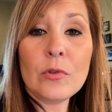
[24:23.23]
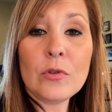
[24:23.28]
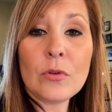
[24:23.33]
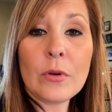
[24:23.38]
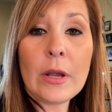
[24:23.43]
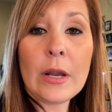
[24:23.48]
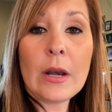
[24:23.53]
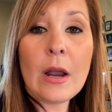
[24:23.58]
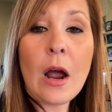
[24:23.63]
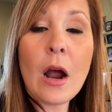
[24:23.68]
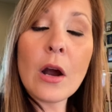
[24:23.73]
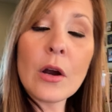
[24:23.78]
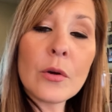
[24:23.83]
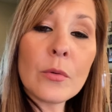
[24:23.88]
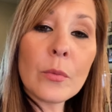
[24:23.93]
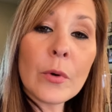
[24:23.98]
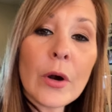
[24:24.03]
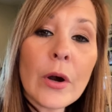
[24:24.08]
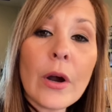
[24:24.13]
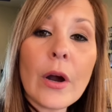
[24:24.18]
doing hard
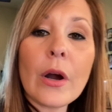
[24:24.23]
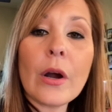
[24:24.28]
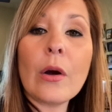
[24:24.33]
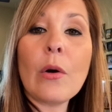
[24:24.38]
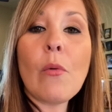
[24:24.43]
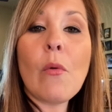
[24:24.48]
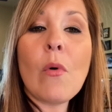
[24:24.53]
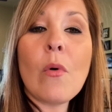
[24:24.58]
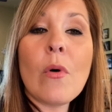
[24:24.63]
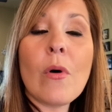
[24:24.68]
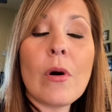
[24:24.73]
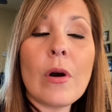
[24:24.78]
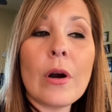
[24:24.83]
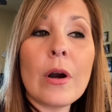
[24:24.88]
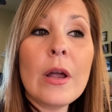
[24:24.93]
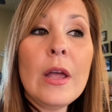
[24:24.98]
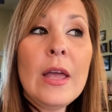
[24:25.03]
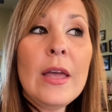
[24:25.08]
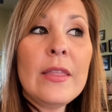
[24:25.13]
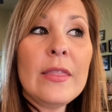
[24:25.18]
work or
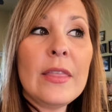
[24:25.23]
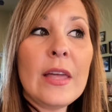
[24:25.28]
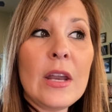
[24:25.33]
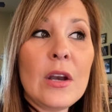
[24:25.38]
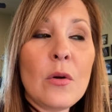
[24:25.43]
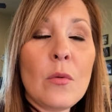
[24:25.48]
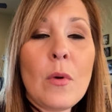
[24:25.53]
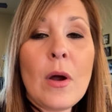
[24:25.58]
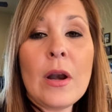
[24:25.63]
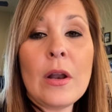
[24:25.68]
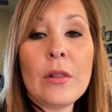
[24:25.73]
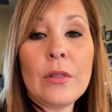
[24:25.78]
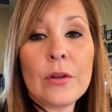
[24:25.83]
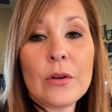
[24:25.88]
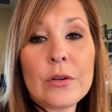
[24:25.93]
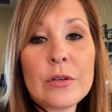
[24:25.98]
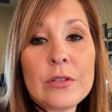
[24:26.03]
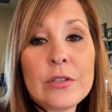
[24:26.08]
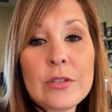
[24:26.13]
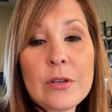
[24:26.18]
they don't want to
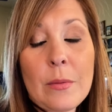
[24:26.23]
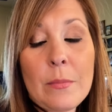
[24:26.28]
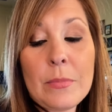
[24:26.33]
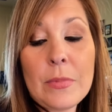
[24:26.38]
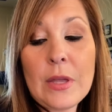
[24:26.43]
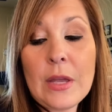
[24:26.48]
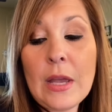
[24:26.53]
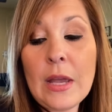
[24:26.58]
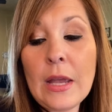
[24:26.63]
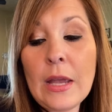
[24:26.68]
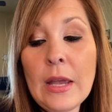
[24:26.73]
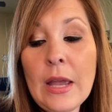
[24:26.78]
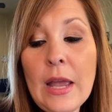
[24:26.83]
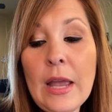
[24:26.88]
learn something.